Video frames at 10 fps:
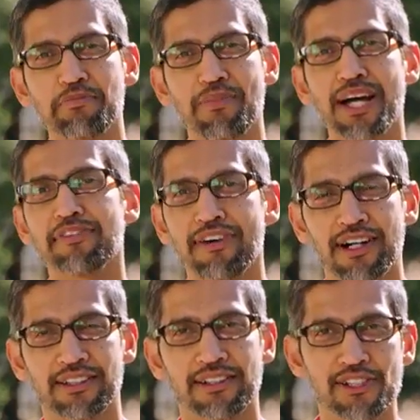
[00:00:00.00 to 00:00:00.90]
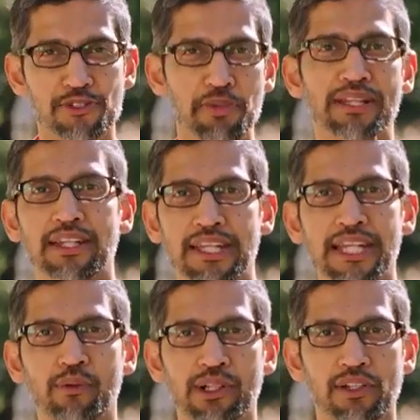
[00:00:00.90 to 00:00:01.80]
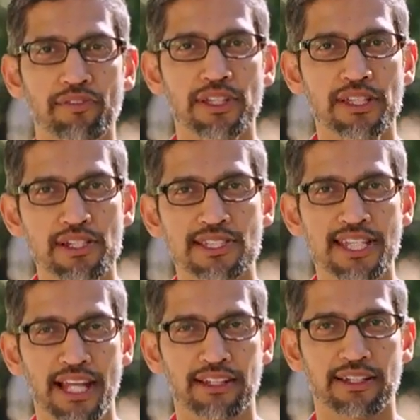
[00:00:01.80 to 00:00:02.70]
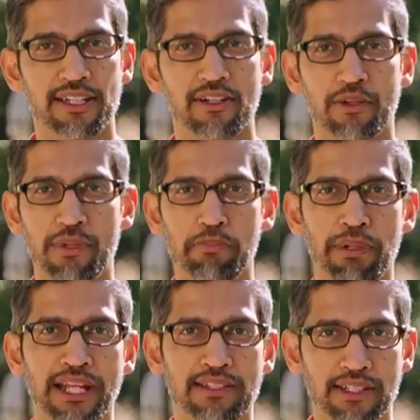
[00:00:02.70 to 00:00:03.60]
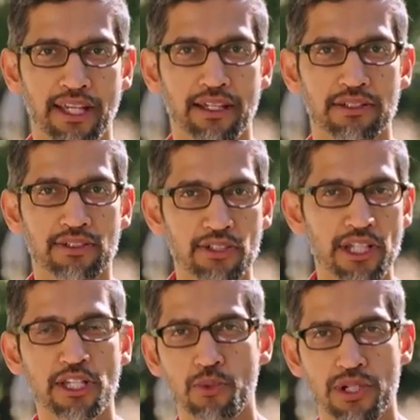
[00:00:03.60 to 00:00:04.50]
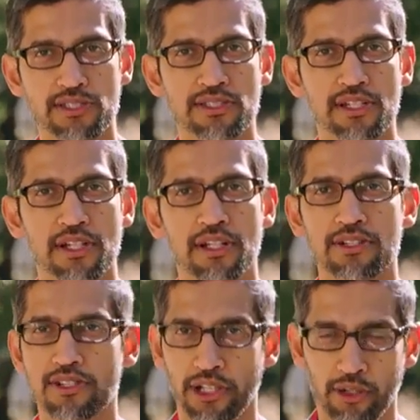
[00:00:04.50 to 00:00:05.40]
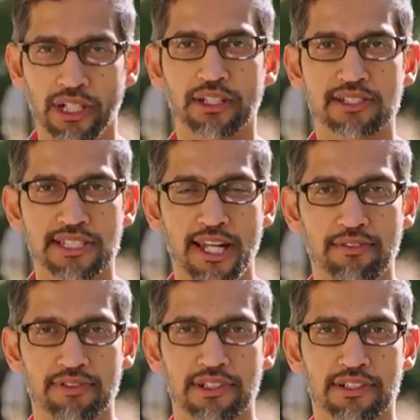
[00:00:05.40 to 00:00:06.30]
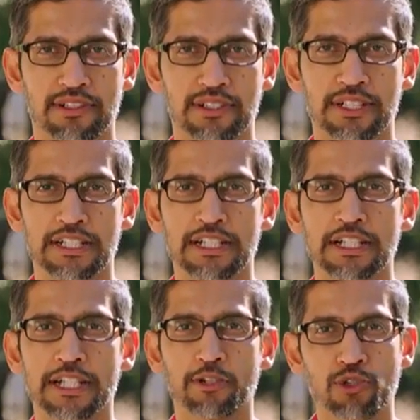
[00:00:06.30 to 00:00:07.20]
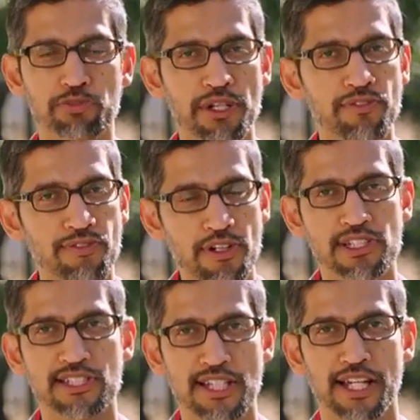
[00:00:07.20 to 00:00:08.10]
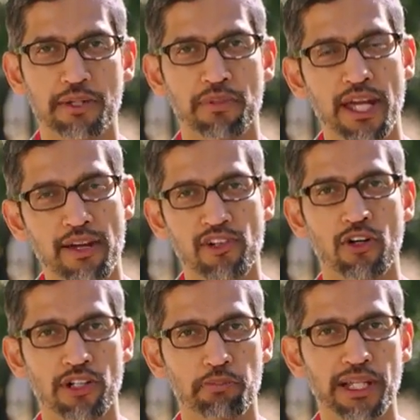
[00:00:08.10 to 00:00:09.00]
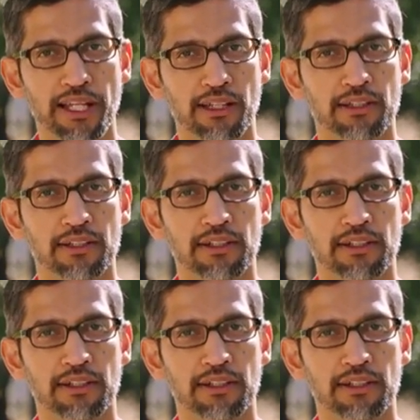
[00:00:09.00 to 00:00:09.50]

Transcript: My father spent the equivalent of a year's salary on my plane ticket to the US so I could attend Stanford. It was my first time ever on a plane.